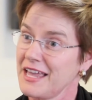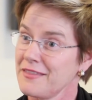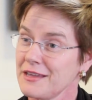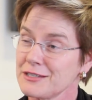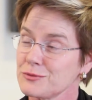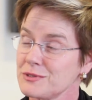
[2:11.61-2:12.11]

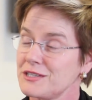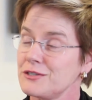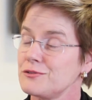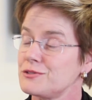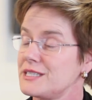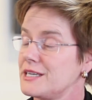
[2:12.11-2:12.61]
And that's what the
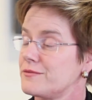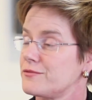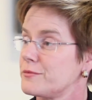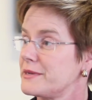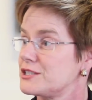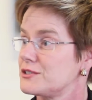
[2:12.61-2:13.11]
UC
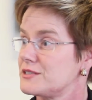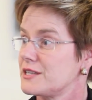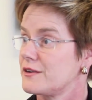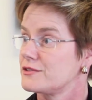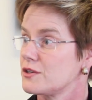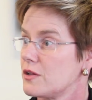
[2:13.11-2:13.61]
Information
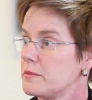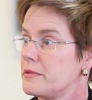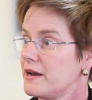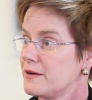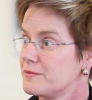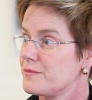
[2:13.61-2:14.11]
Center is all
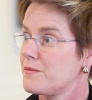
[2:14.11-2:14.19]
about.